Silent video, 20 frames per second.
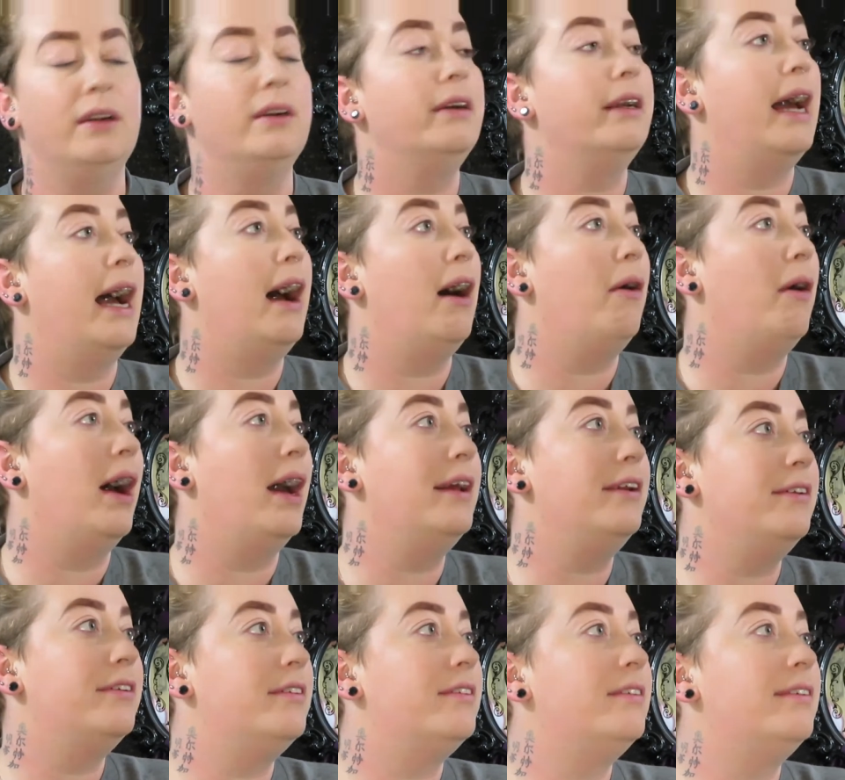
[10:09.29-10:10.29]
Now, I
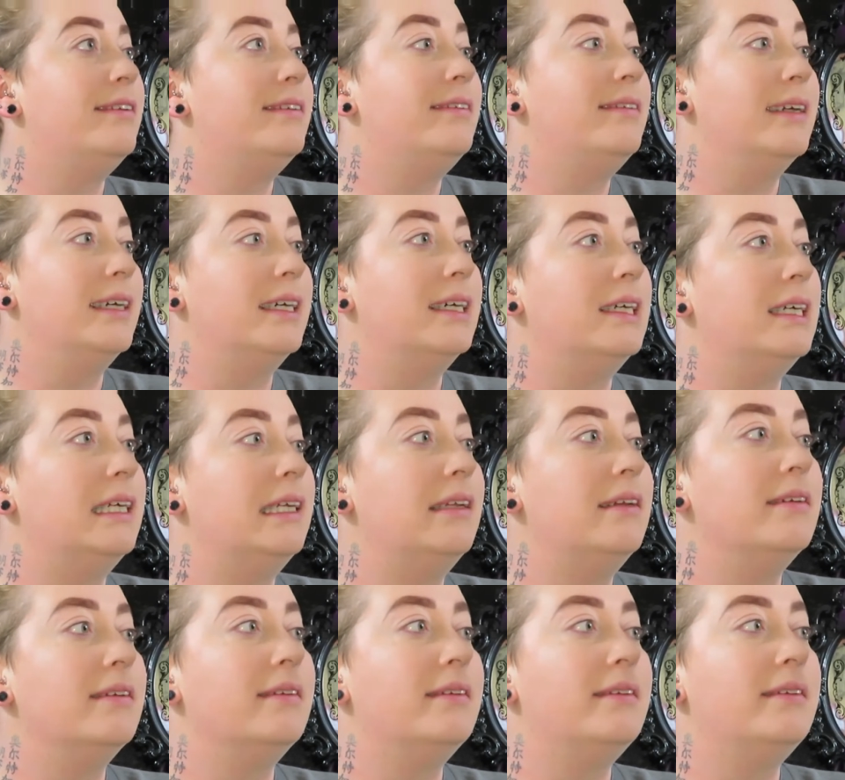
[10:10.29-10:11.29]

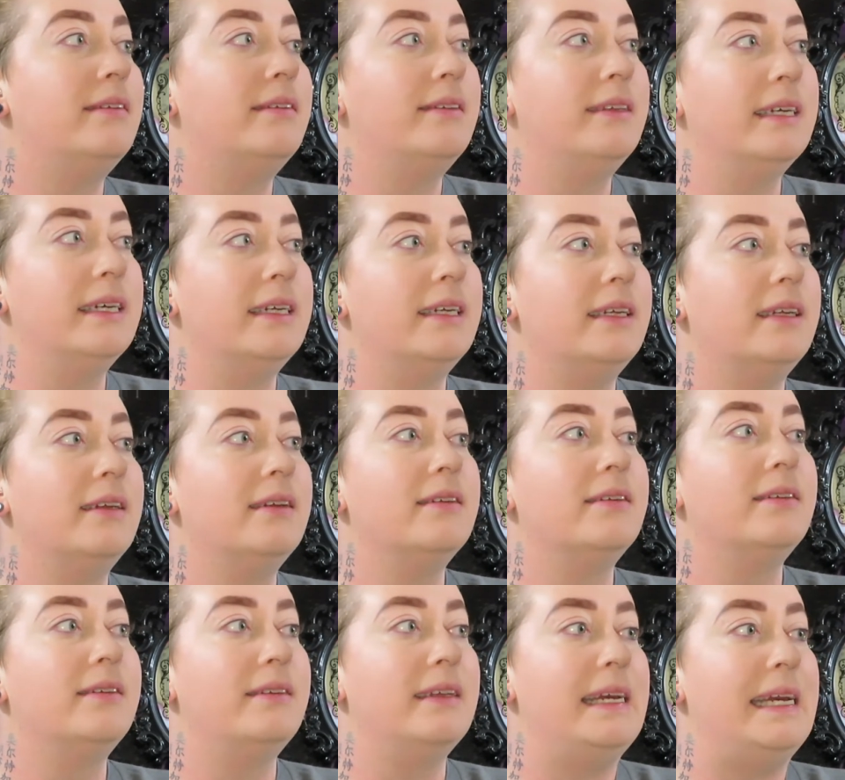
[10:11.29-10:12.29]
still
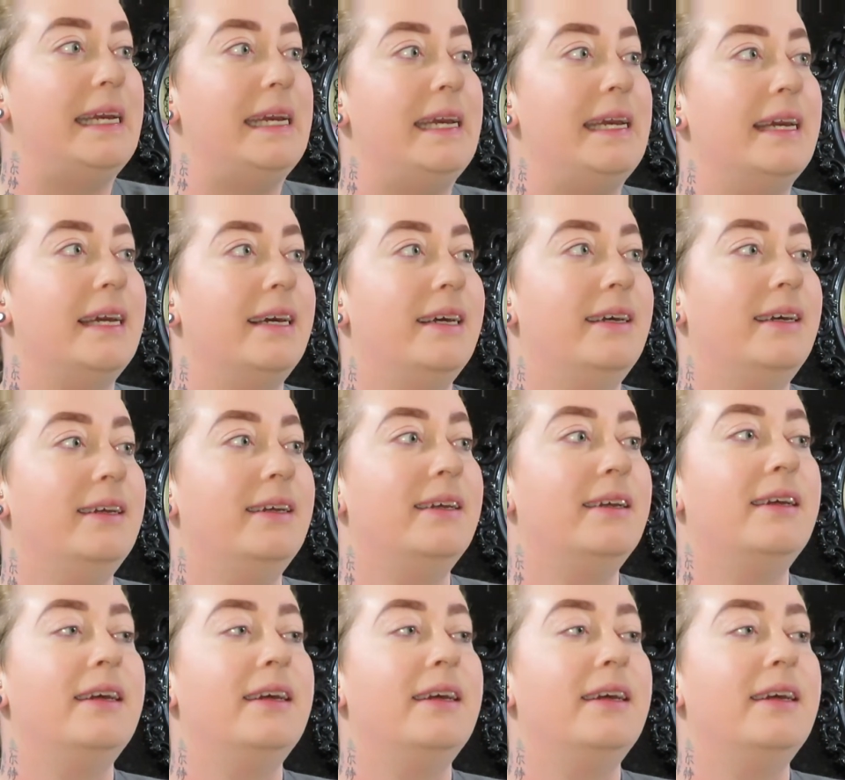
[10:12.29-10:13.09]
see, if